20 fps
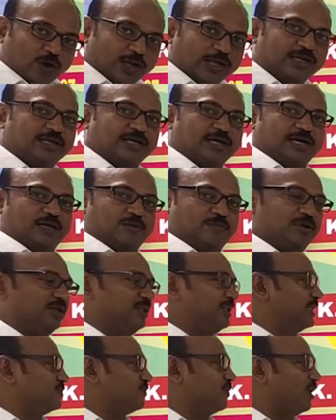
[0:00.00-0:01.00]
one carbon
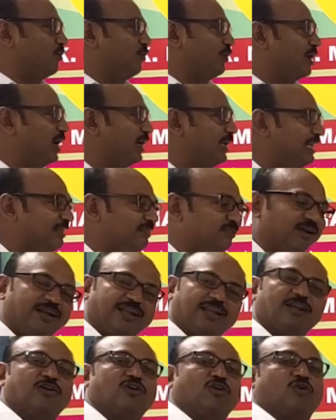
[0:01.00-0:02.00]
that's what we call
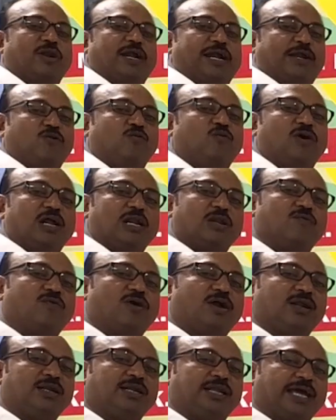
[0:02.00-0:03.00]
ethylidene chloride 1
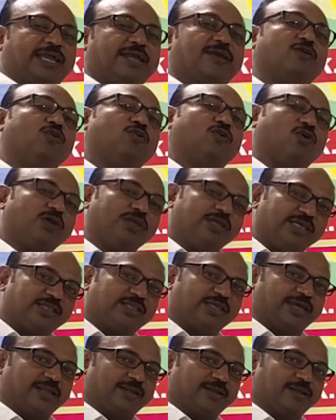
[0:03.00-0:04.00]
1
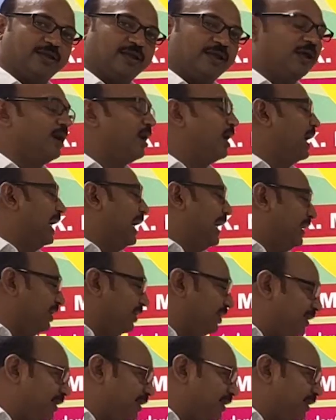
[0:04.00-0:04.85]
dichloroethane and